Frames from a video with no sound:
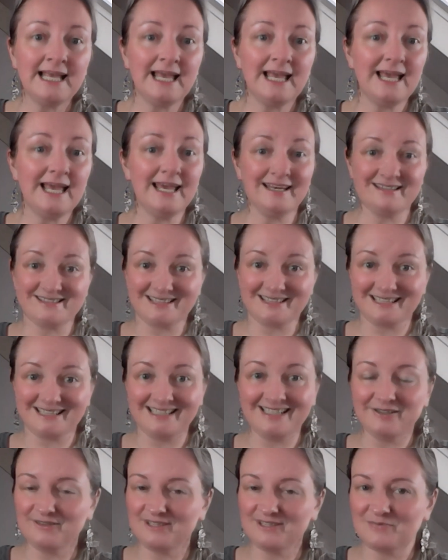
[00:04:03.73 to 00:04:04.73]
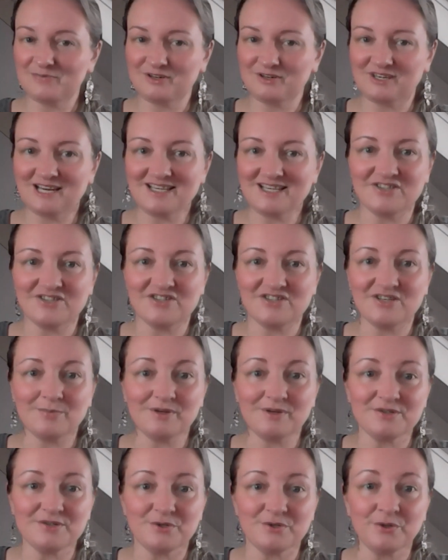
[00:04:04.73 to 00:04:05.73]
and it's clear this relationship
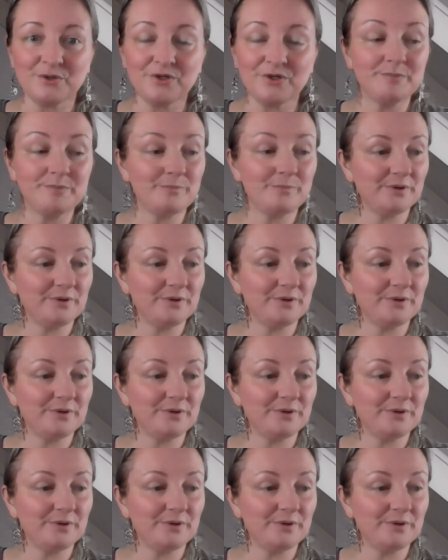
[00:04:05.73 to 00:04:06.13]
isn't good,